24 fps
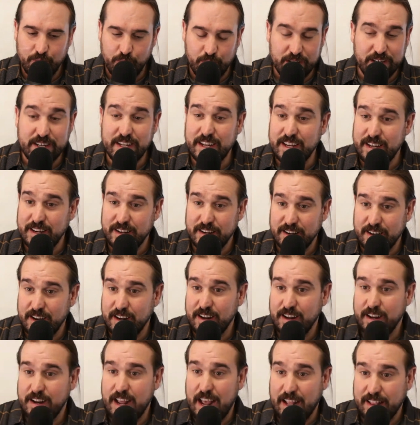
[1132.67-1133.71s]
We didn't
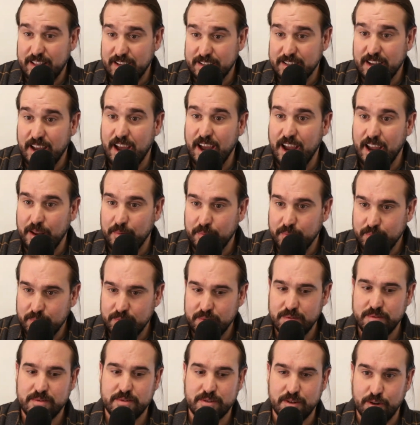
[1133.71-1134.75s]
at the time.
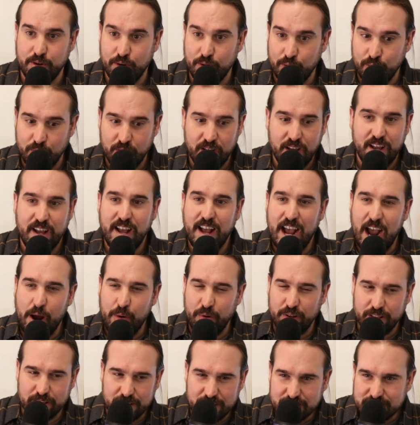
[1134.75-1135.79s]
So I
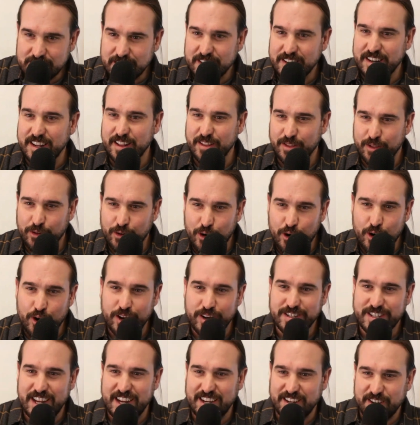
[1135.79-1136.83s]
would listen and learn
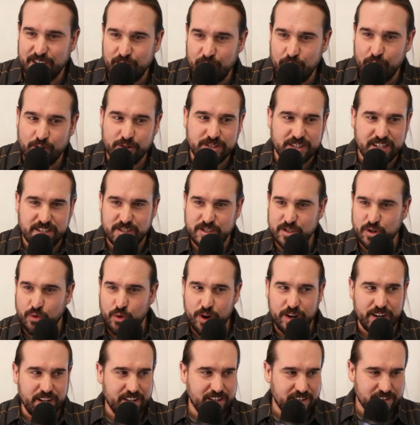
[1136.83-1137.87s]
and take notes and
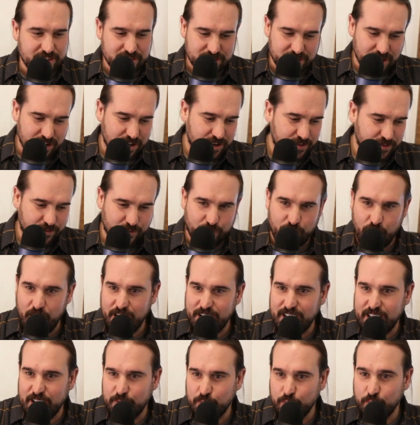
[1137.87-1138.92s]
join his
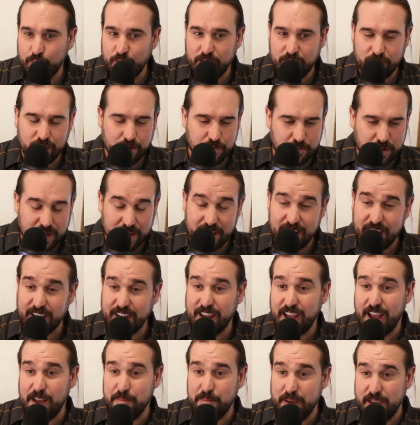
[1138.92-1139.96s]
Friday weekly
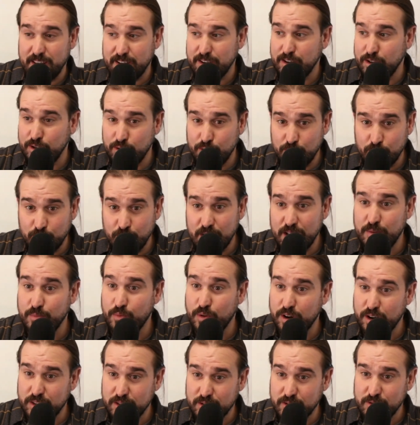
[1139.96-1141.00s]
meeting. I met you in
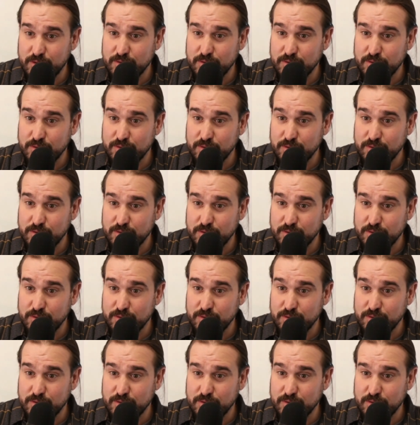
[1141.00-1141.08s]
one of